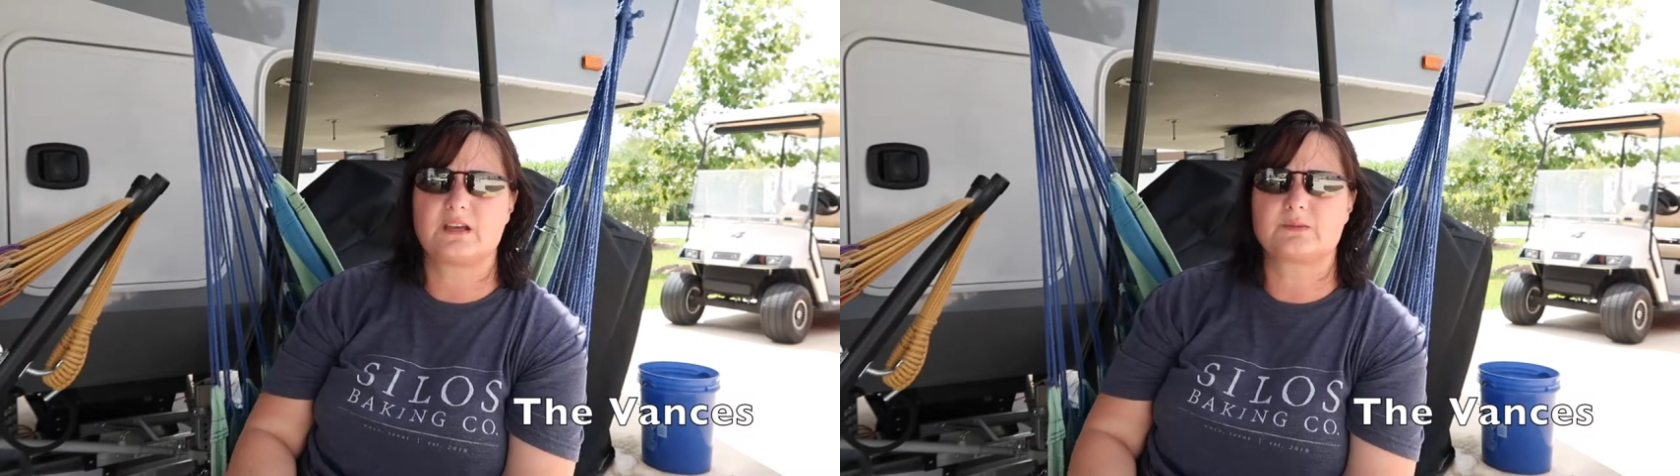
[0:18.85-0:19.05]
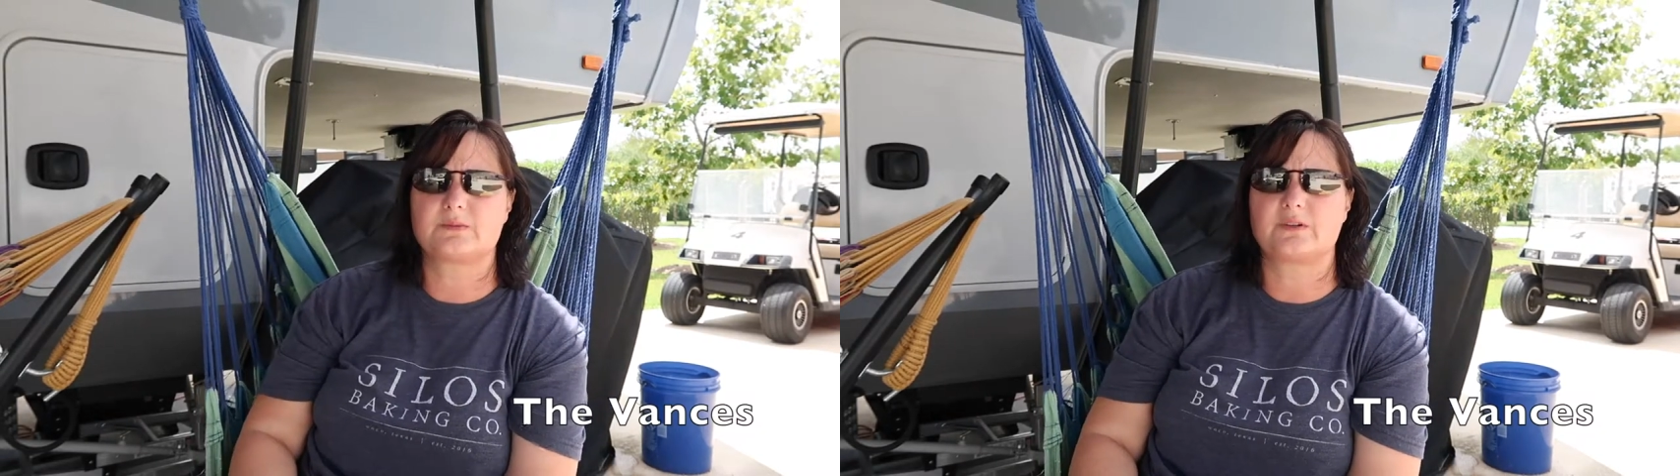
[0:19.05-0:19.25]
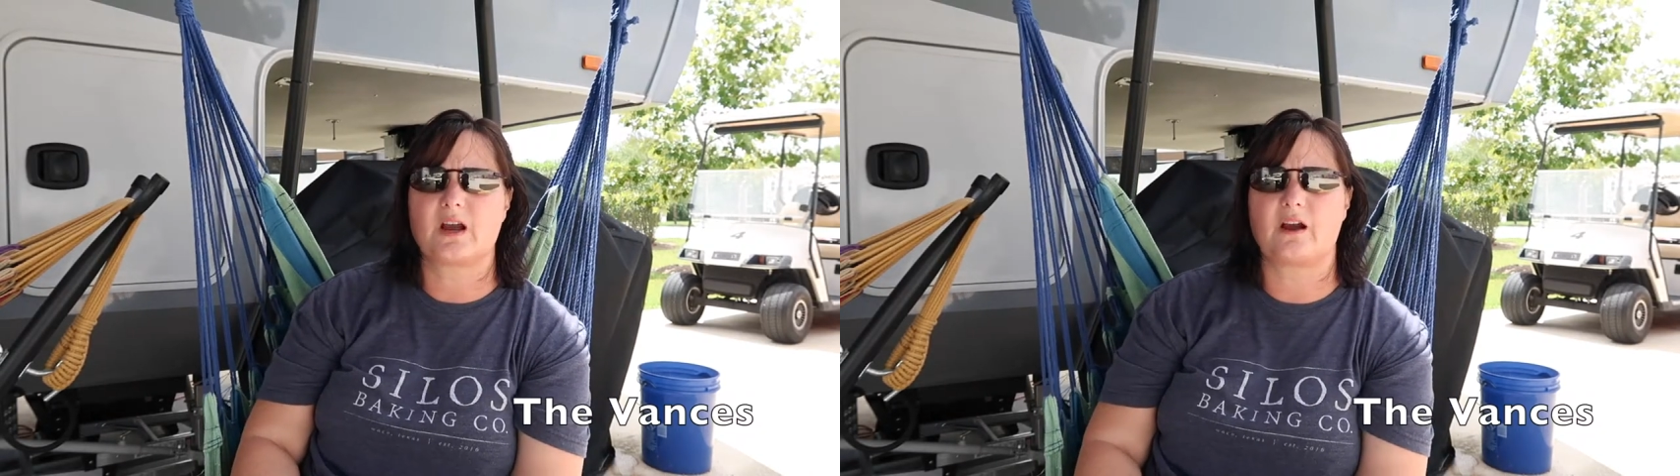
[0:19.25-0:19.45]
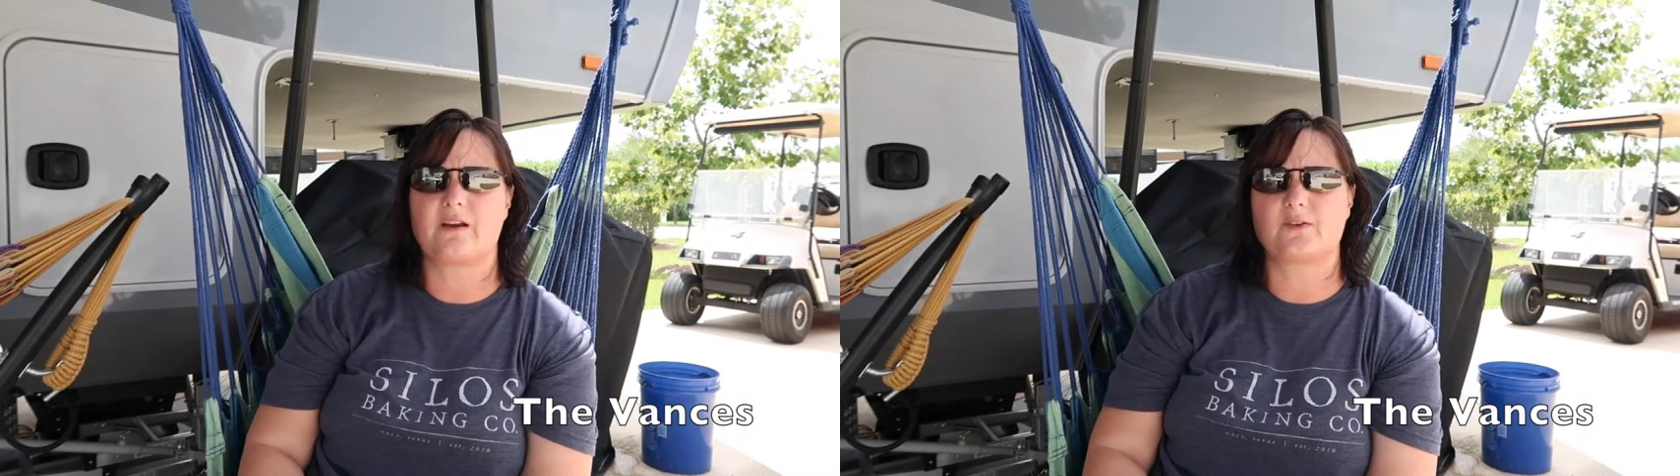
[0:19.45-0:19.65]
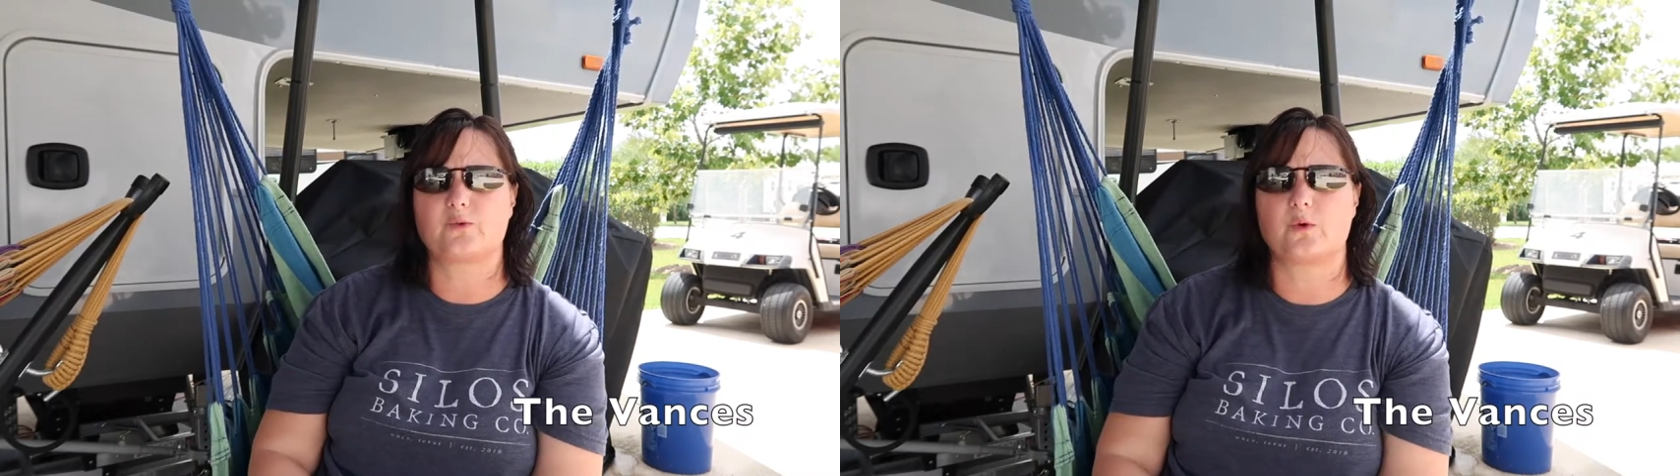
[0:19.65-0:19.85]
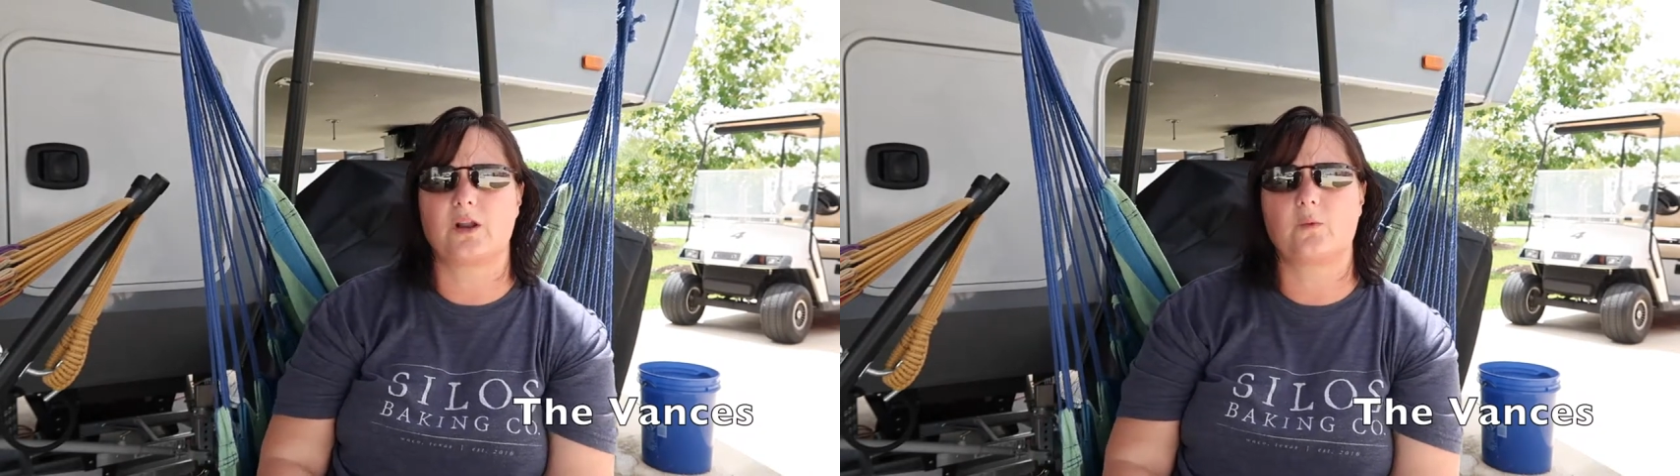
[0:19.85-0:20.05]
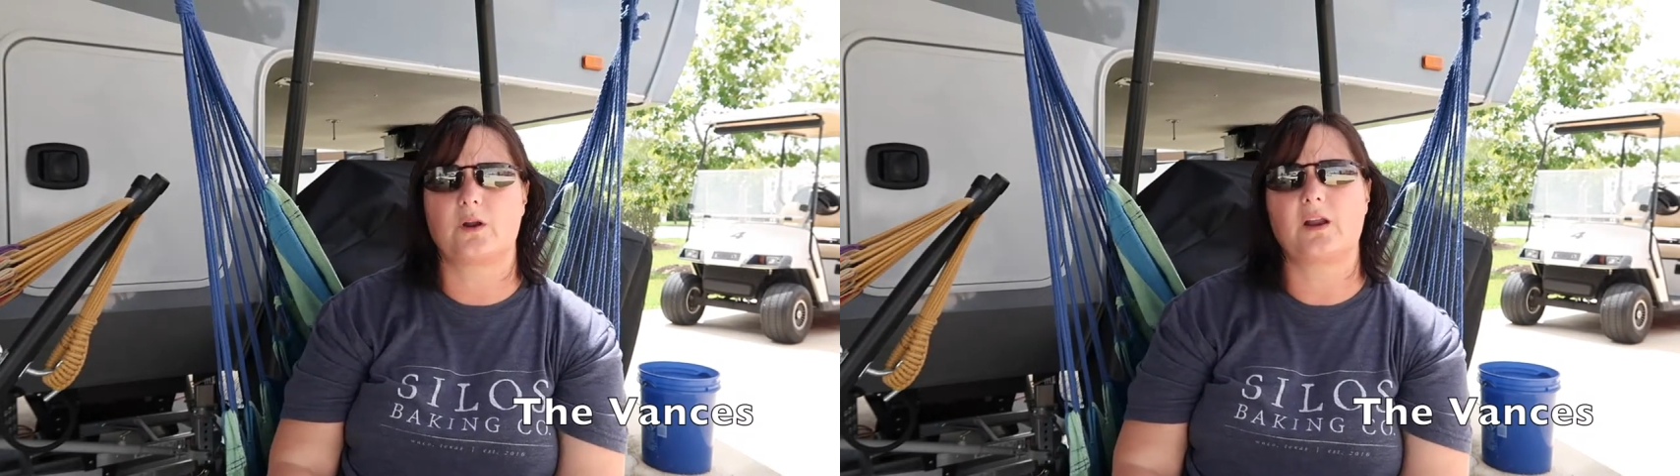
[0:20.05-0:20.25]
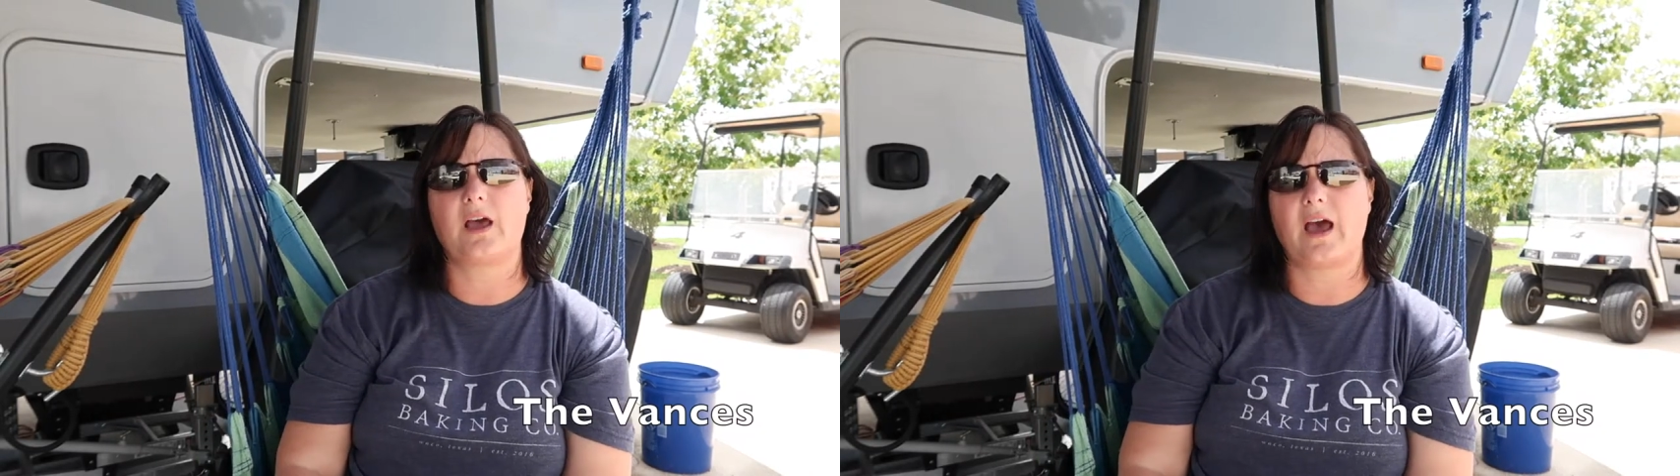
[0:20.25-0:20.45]
my husband retired after
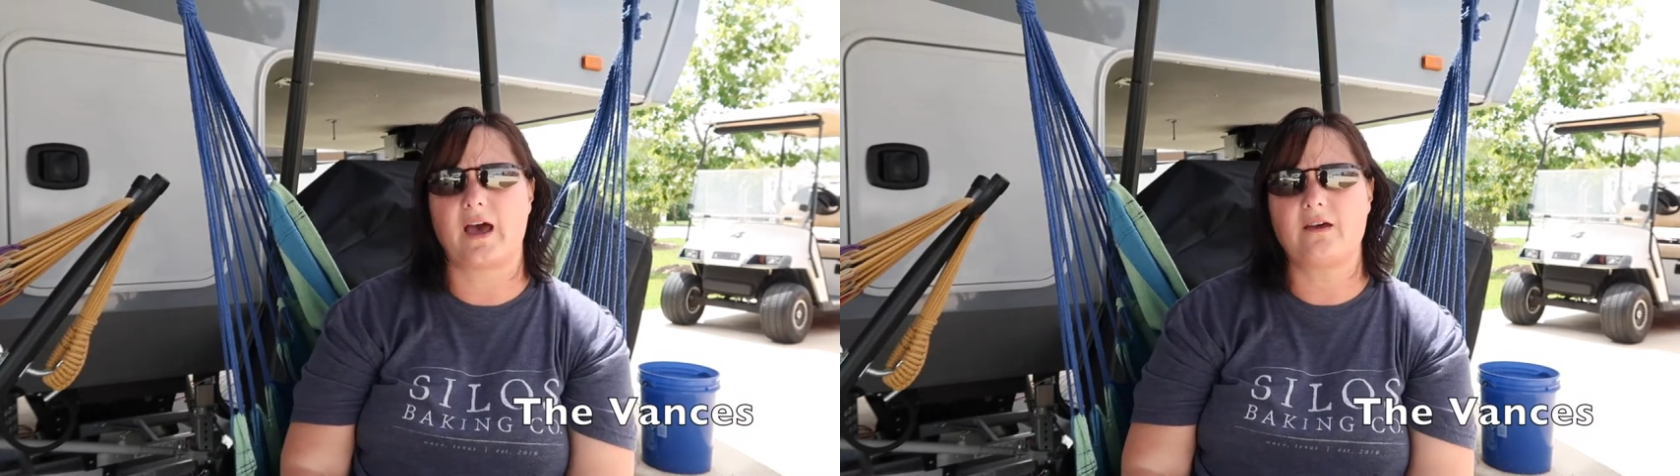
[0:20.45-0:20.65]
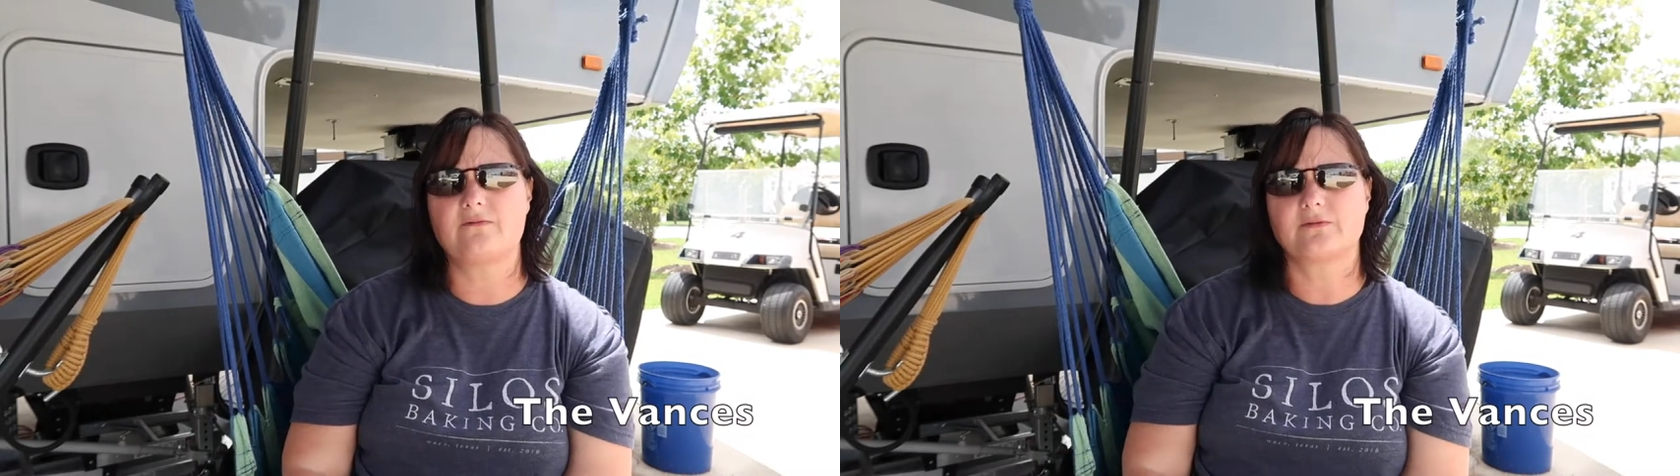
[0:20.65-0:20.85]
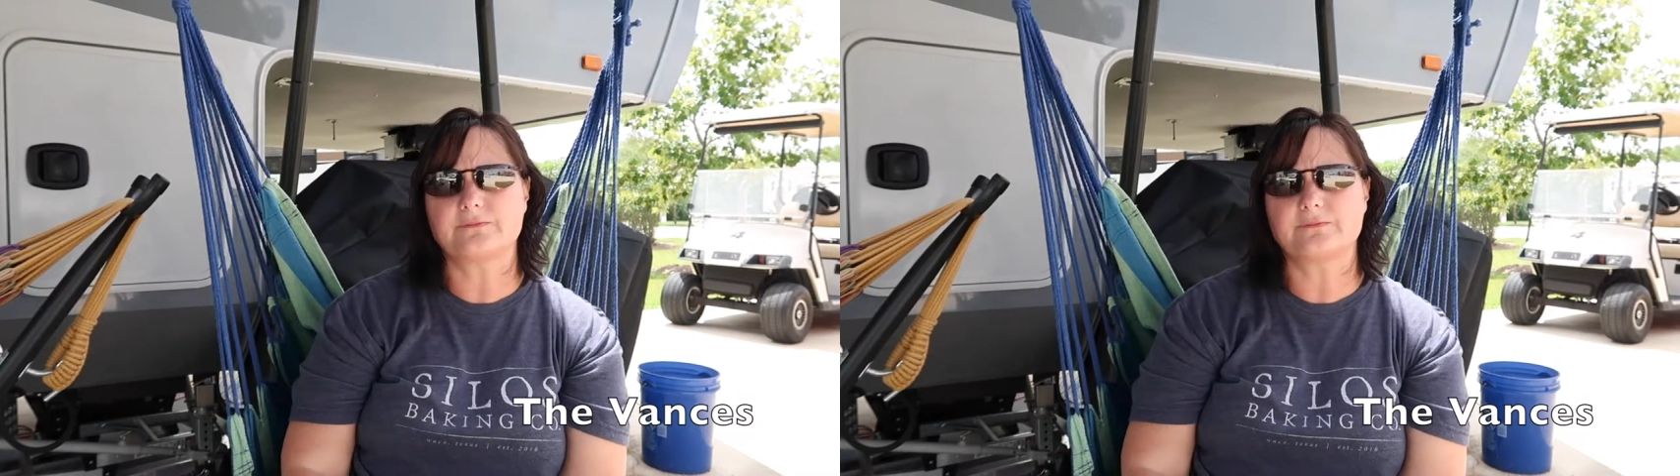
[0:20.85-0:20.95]
21 and a half.